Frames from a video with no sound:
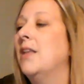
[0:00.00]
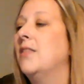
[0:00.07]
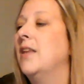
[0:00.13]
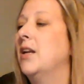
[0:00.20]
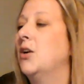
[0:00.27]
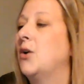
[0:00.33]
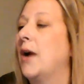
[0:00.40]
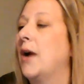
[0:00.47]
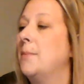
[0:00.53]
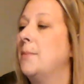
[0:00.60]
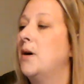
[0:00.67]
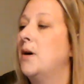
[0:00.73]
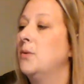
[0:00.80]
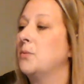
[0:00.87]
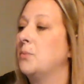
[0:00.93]
Then a
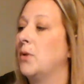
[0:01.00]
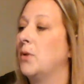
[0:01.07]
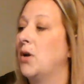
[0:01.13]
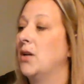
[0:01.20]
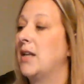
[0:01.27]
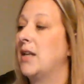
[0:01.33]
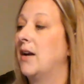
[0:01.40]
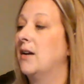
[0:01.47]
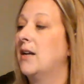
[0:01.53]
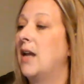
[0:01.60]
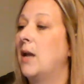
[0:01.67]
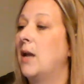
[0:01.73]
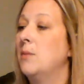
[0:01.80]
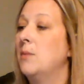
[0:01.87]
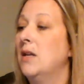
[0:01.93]
grandma with blonde hair
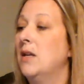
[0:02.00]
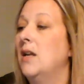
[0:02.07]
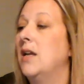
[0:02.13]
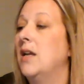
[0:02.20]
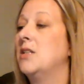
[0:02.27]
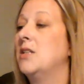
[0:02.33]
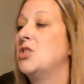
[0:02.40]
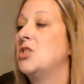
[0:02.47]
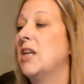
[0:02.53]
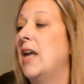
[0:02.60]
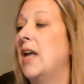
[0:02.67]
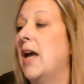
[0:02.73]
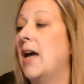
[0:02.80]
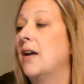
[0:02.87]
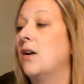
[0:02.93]
came in, and
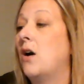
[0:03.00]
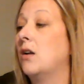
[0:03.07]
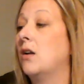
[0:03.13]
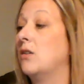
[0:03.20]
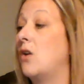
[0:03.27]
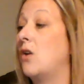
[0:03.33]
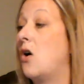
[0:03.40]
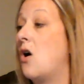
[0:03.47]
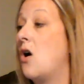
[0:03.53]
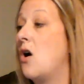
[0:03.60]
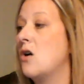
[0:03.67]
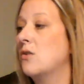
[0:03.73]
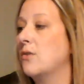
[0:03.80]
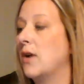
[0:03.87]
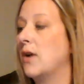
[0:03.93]
she had on
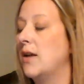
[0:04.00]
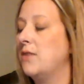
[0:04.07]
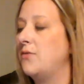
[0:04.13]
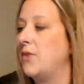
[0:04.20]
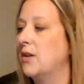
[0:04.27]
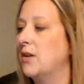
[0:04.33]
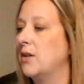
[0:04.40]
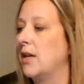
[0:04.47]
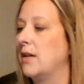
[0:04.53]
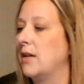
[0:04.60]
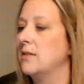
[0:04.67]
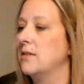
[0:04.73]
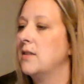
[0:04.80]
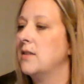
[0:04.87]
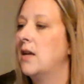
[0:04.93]
long red
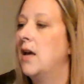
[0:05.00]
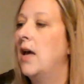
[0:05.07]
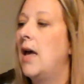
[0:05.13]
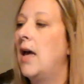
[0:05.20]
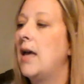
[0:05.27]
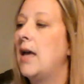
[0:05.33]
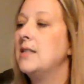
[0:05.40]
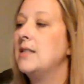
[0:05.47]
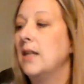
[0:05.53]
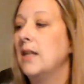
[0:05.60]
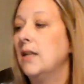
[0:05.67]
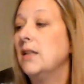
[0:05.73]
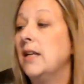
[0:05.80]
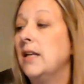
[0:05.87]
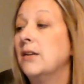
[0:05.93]
fingernails and
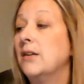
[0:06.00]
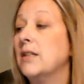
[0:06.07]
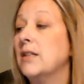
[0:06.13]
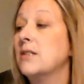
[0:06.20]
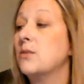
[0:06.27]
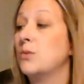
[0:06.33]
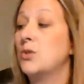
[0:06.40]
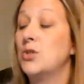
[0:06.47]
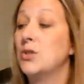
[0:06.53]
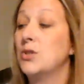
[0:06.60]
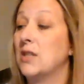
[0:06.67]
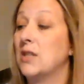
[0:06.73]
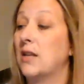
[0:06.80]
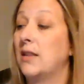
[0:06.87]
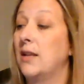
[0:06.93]
dangly earrings with
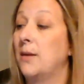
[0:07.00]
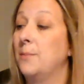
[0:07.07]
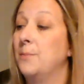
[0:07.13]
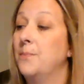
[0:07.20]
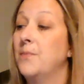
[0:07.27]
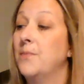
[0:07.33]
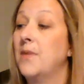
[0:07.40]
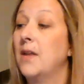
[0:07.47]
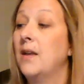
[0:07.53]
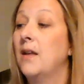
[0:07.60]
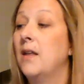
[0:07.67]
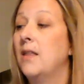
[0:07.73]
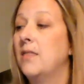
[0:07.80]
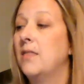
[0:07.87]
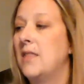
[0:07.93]
jewels on them.
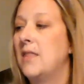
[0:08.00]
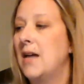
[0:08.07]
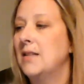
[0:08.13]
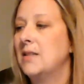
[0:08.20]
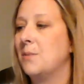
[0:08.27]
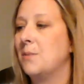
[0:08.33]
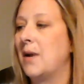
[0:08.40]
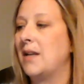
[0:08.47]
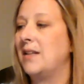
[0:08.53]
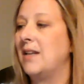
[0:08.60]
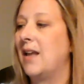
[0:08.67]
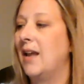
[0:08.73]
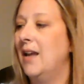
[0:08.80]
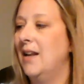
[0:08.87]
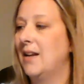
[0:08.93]
That's my
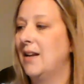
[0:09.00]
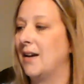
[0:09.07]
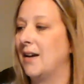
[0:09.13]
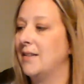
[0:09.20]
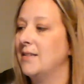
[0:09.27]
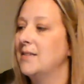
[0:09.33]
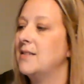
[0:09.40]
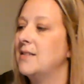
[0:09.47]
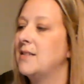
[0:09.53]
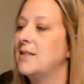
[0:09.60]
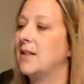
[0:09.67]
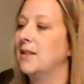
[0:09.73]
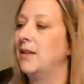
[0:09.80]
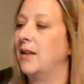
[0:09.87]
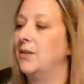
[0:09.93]
Nana,
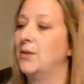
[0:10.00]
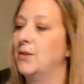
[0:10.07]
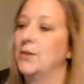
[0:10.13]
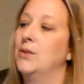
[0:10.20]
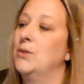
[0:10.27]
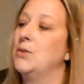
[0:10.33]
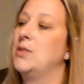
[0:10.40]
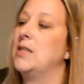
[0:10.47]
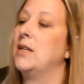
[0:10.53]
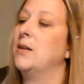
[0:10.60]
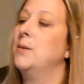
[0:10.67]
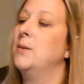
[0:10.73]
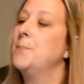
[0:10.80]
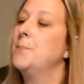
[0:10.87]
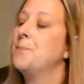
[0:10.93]
said Lu
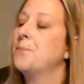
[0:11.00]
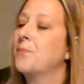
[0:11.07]
Lucille.